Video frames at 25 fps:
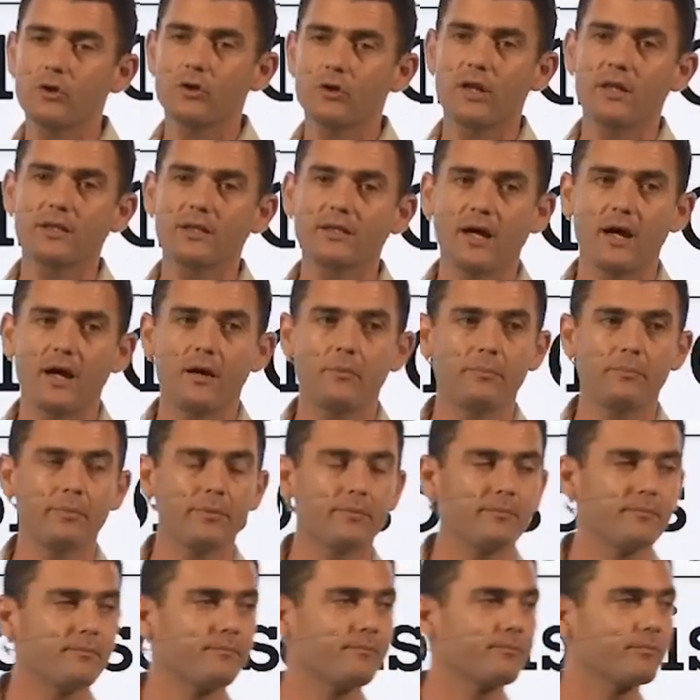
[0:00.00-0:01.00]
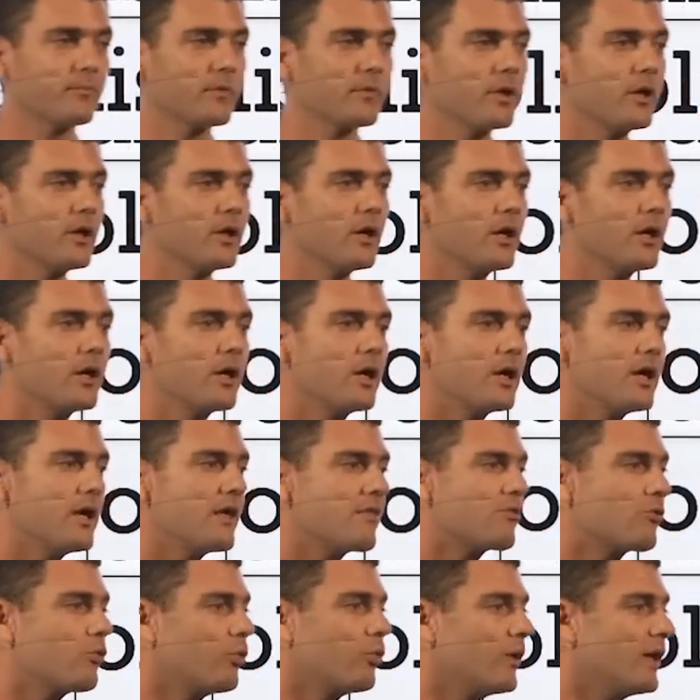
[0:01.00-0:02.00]
Donald Trump
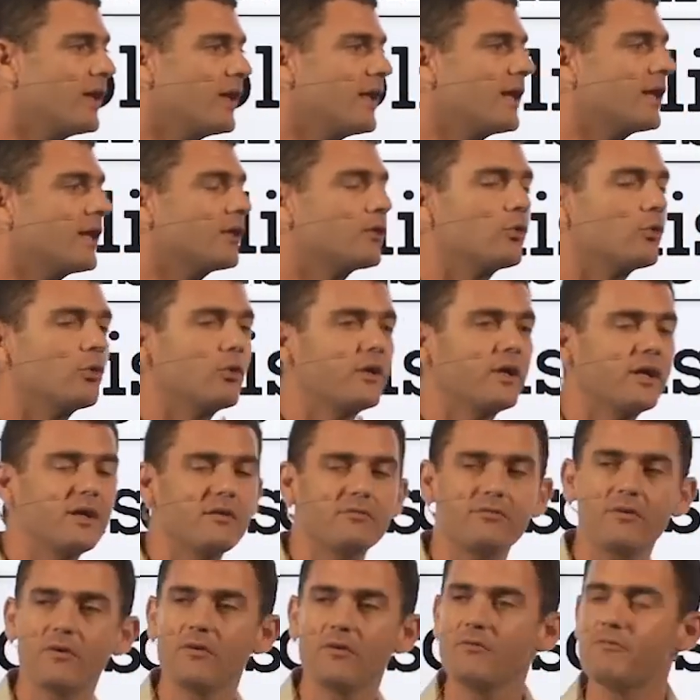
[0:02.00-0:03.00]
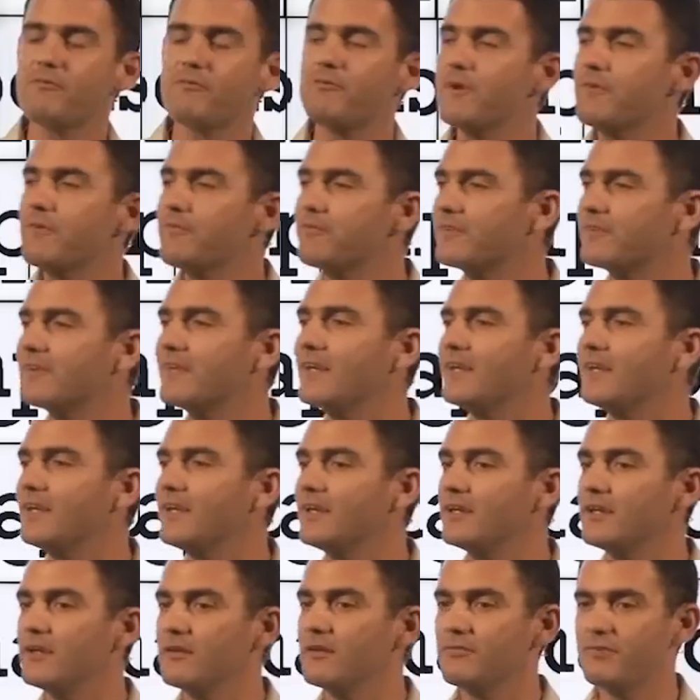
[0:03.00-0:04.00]
is willing to give
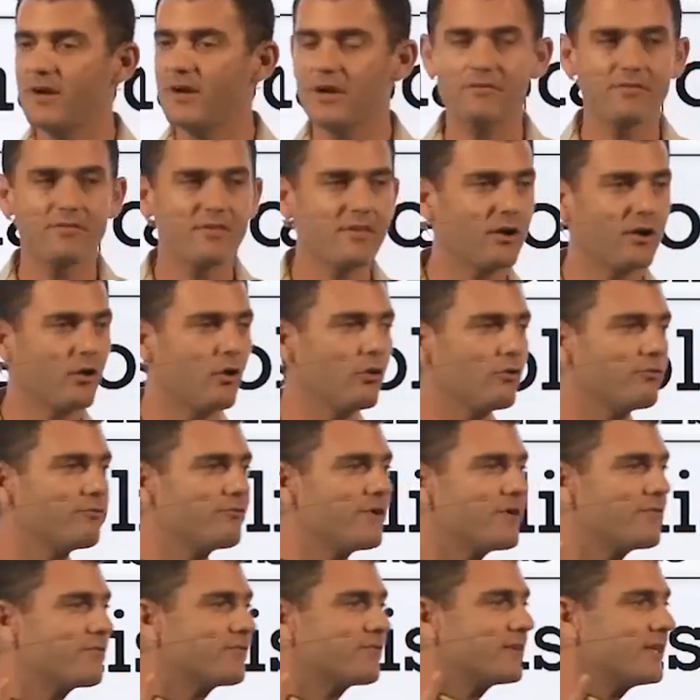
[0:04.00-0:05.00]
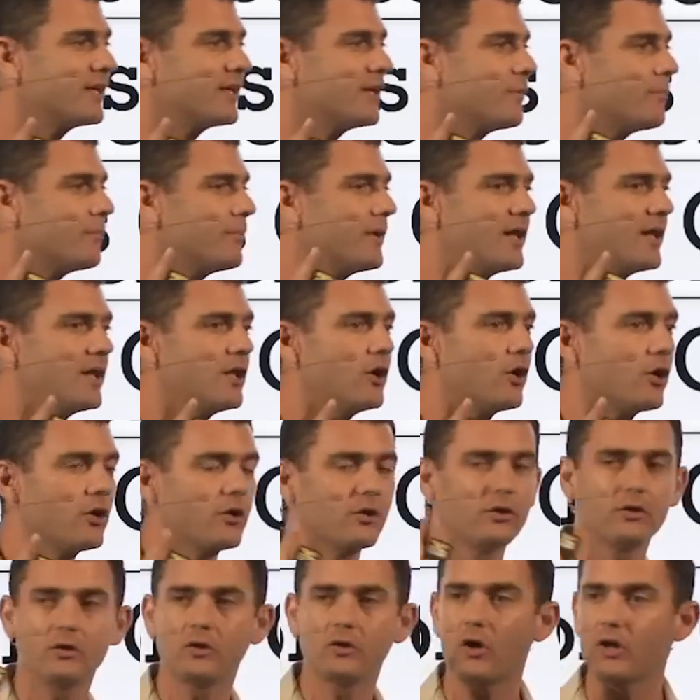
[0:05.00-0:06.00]
$50
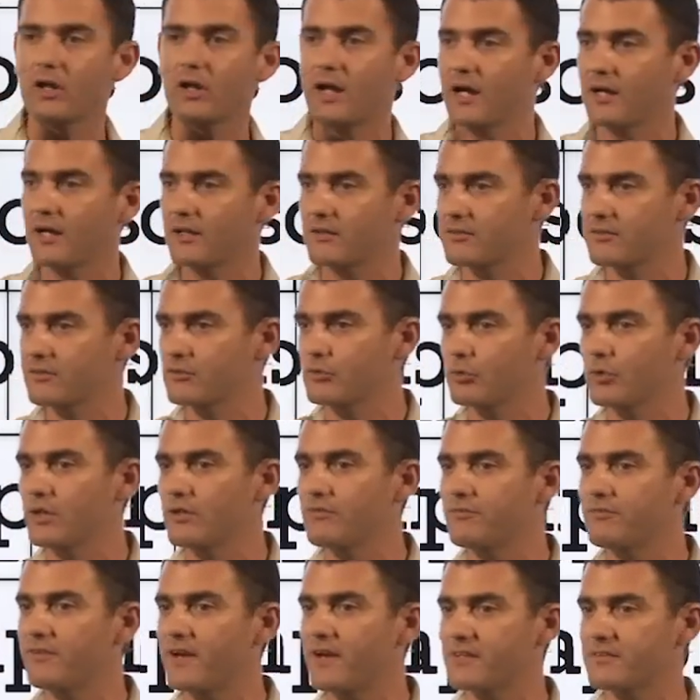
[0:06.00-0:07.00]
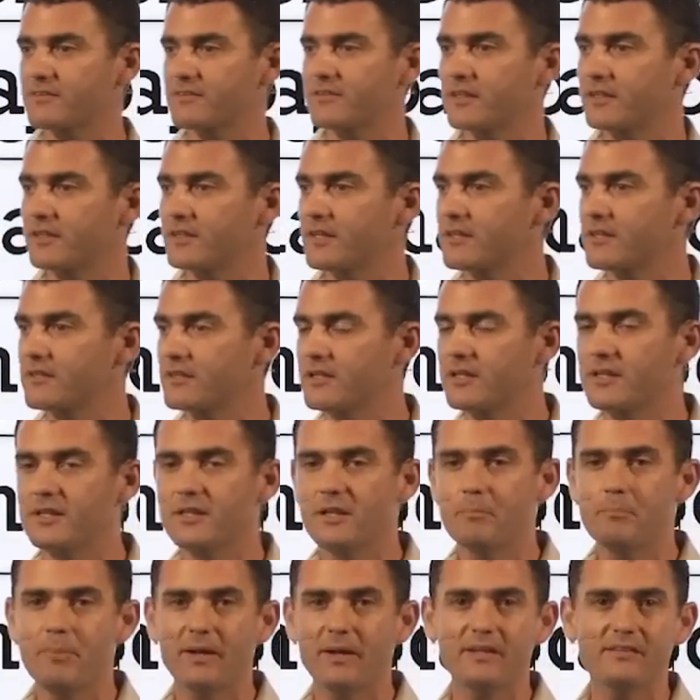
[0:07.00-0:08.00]
billion to invest in
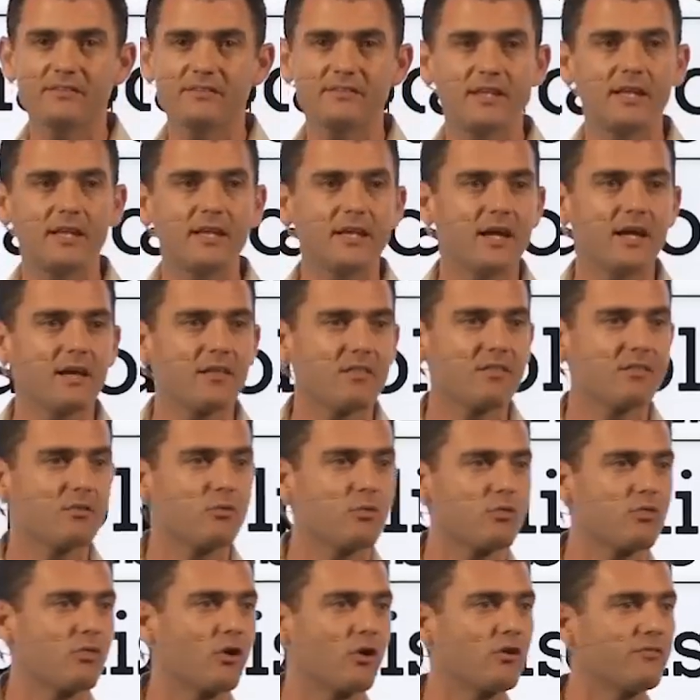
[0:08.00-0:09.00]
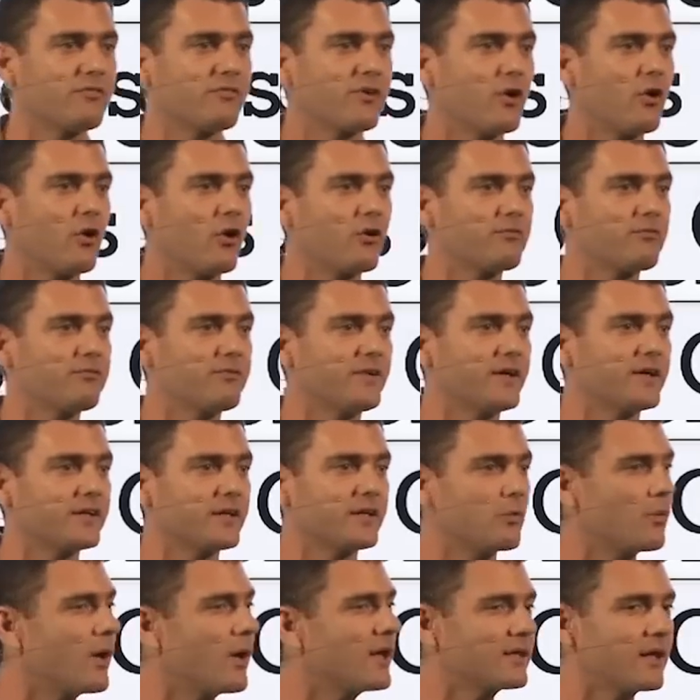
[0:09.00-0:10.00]
the Palestinians to solve a conflict.
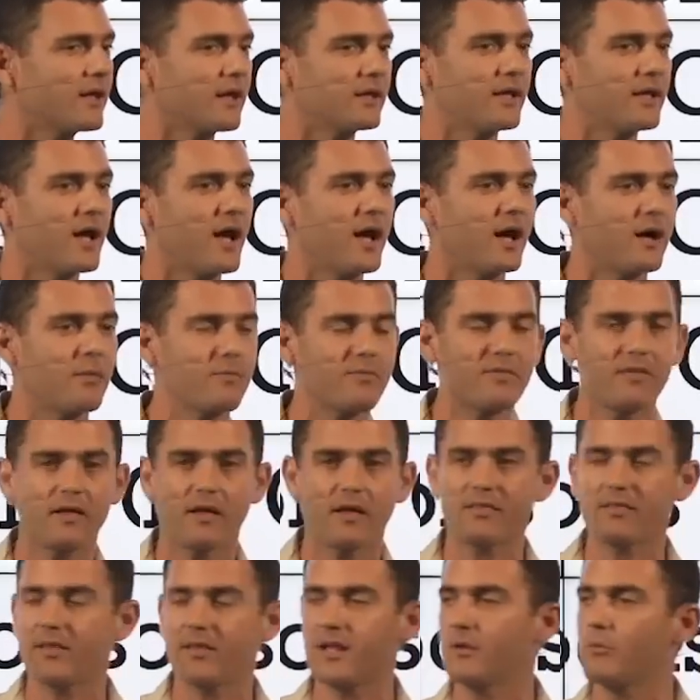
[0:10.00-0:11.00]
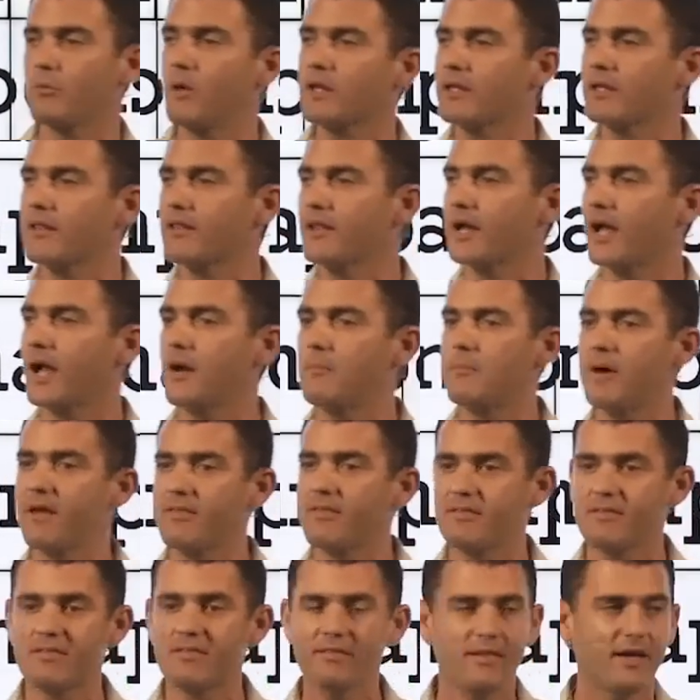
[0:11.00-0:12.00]
And what are the Arabs are saying? What are the
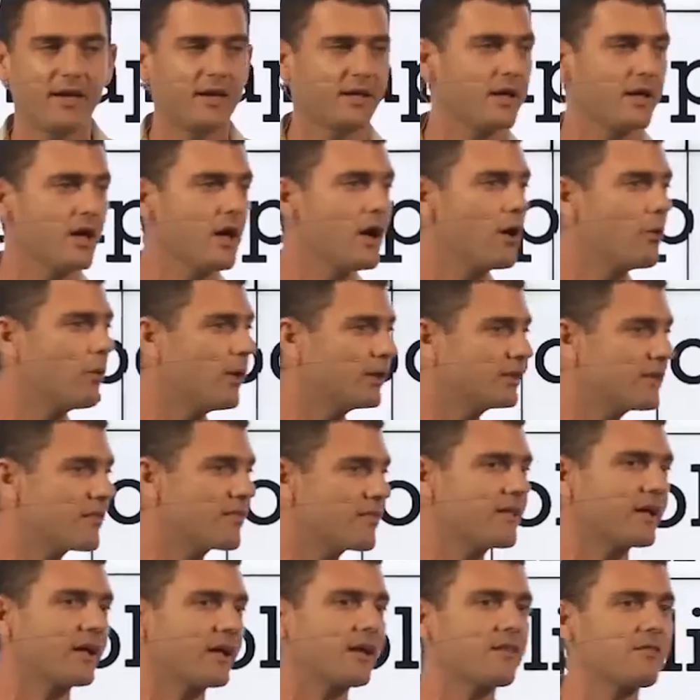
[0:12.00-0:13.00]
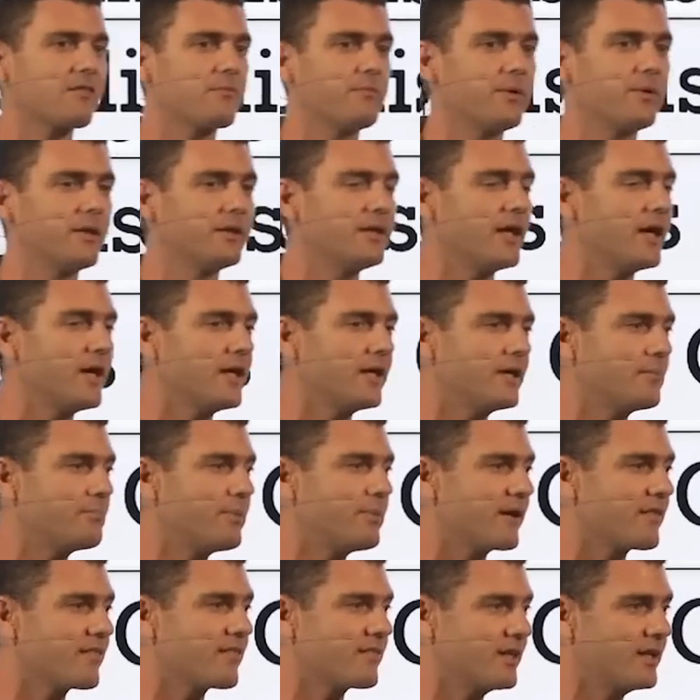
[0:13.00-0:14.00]
Hamas is saying? What is the
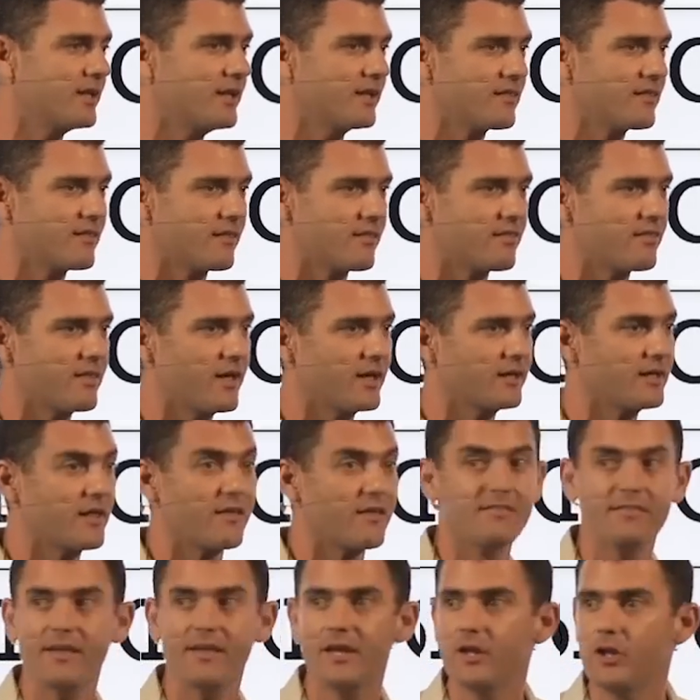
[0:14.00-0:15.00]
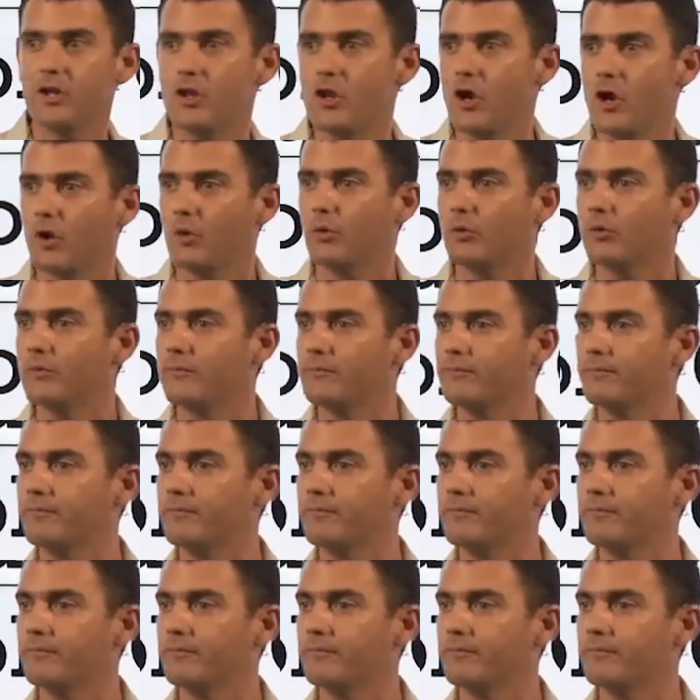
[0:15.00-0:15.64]
Palestinians are saying? They say no.